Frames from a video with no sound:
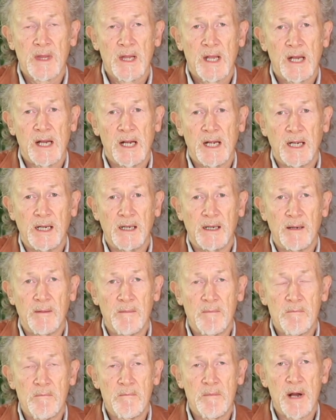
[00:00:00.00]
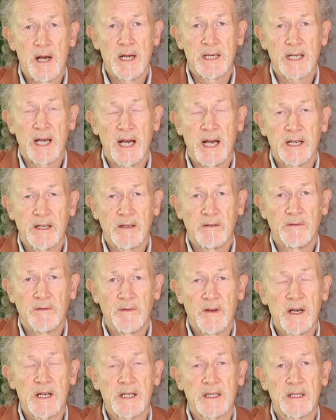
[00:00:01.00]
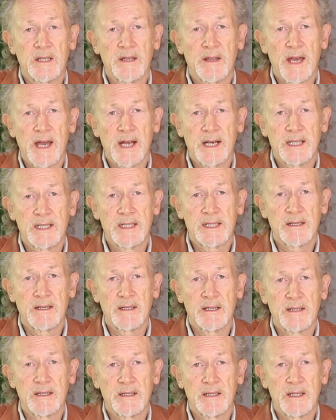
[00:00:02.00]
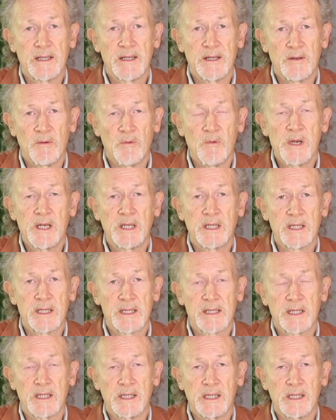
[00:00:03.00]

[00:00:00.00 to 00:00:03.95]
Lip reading: but I don't find that is the weakness that